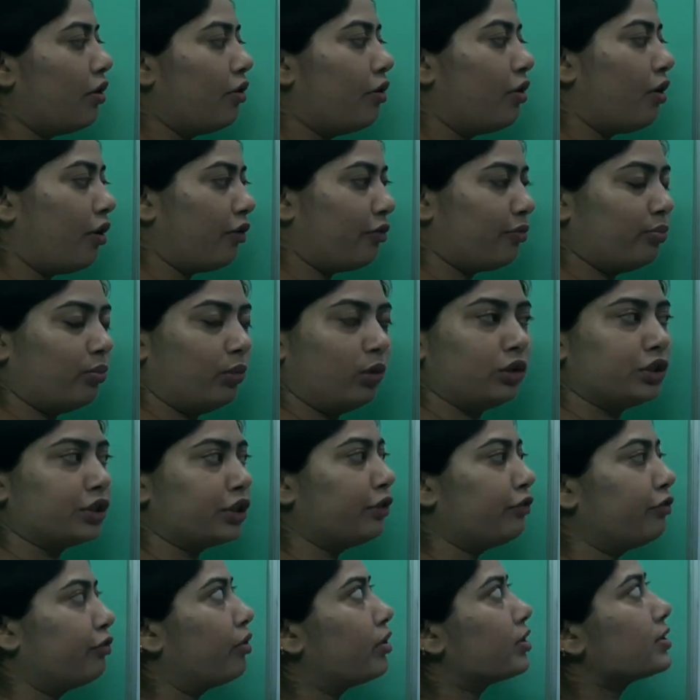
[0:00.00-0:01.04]
of motion
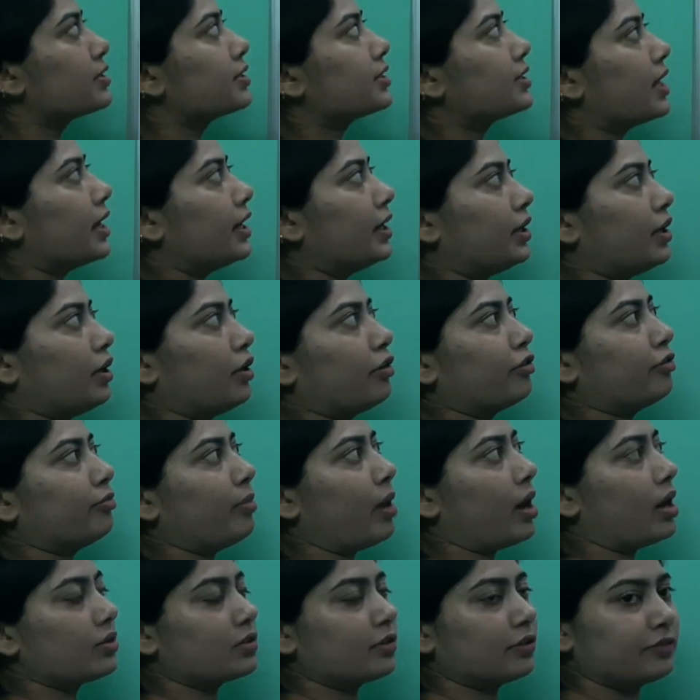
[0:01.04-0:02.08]
for center of
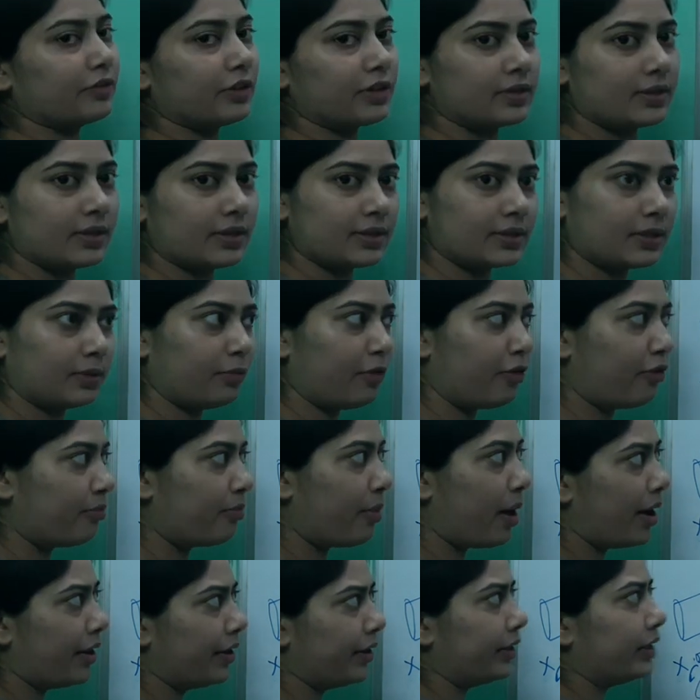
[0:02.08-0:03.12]
mass of a system of
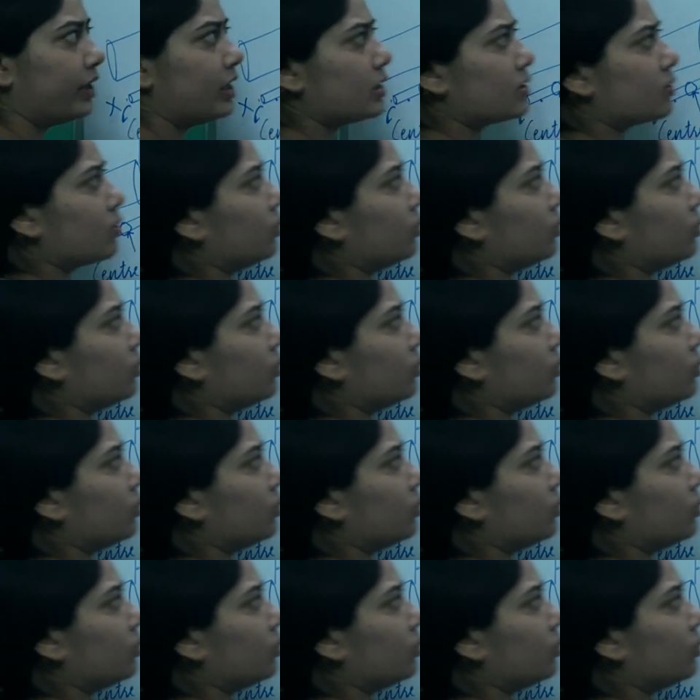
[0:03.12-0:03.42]
particles. So